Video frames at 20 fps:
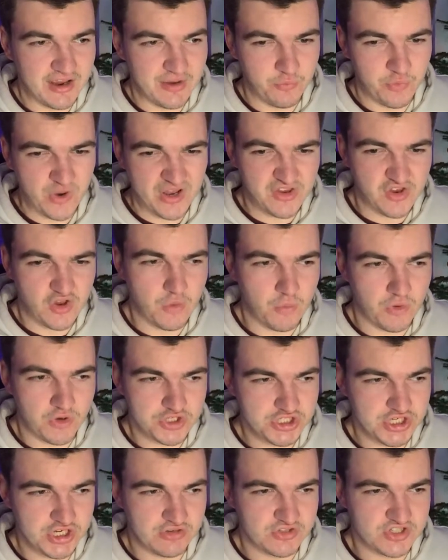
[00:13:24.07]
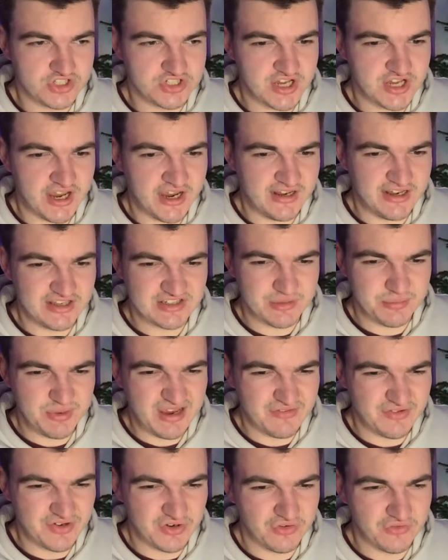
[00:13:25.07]
When you can watch it on Sky and it's a bit
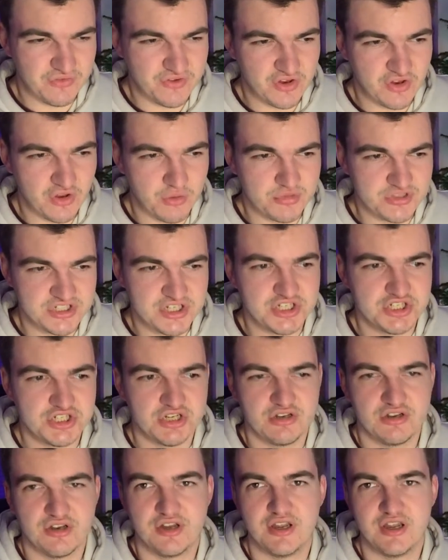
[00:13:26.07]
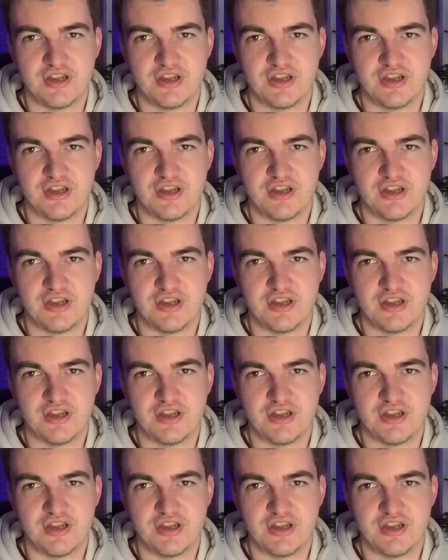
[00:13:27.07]
of a nothing competition,